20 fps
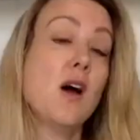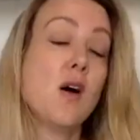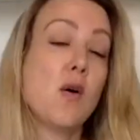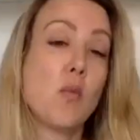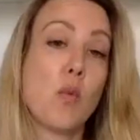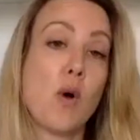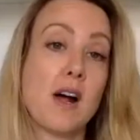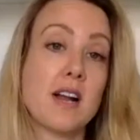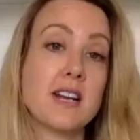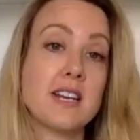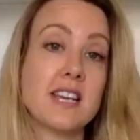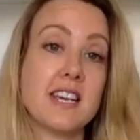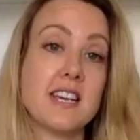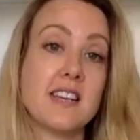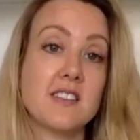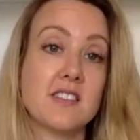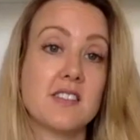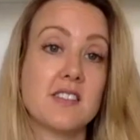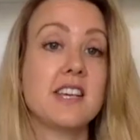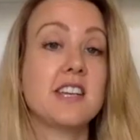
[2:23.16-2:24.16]
One
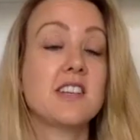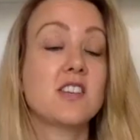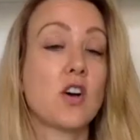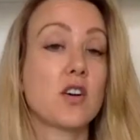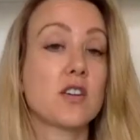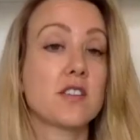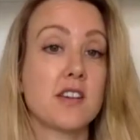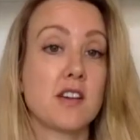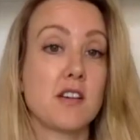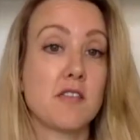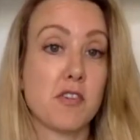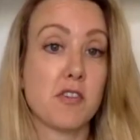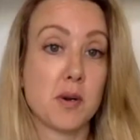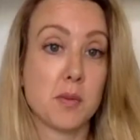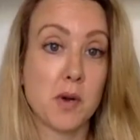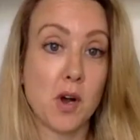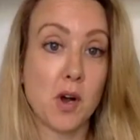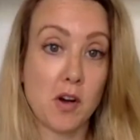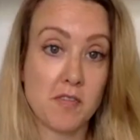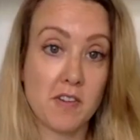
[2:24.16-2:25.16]
is detoxing from
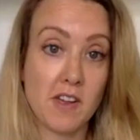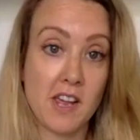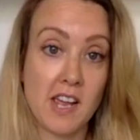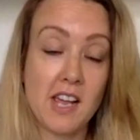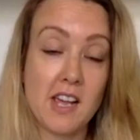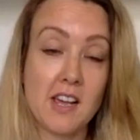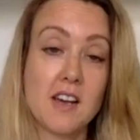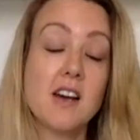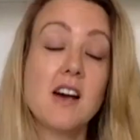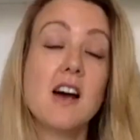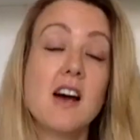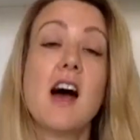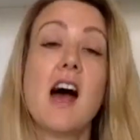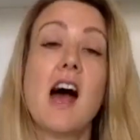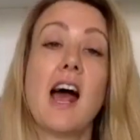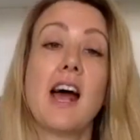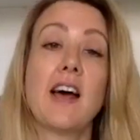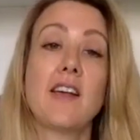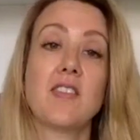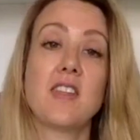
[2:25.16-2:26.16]
coffee,
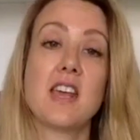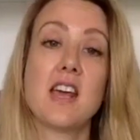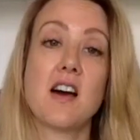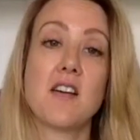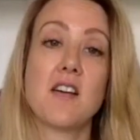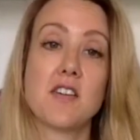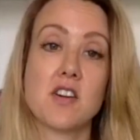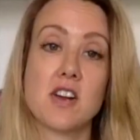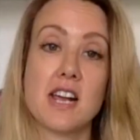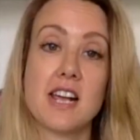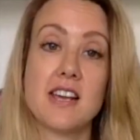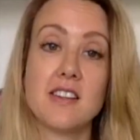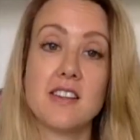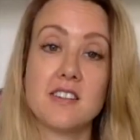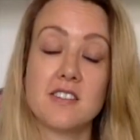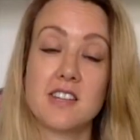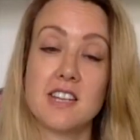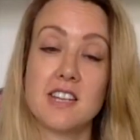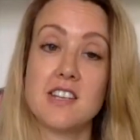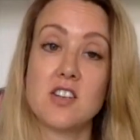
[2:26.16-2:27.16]
and the other is
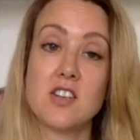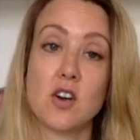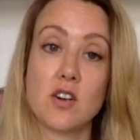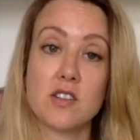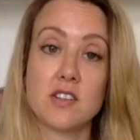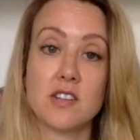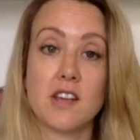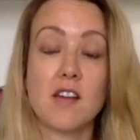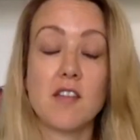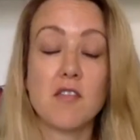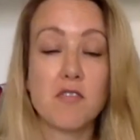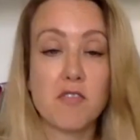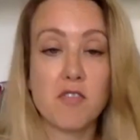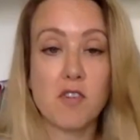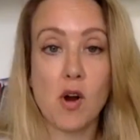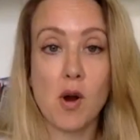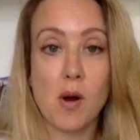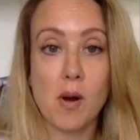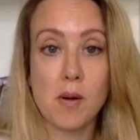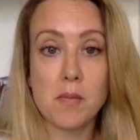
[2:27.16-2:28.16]
detoxing
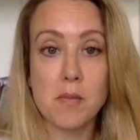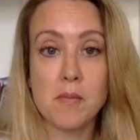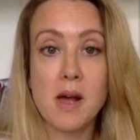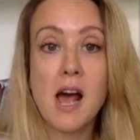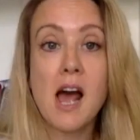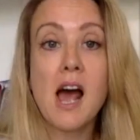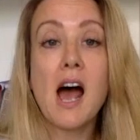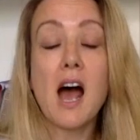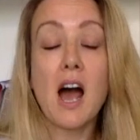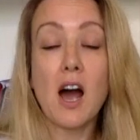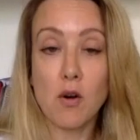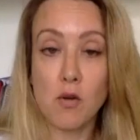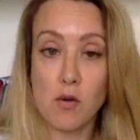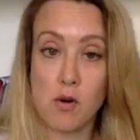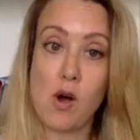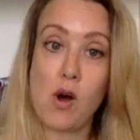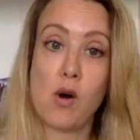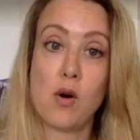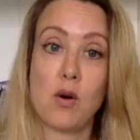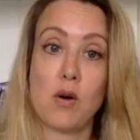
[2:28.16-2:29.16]
from
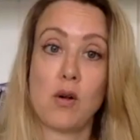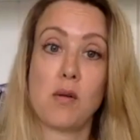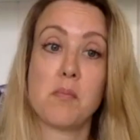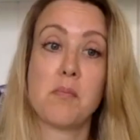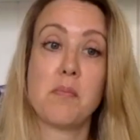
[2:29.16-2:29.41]
alcohol.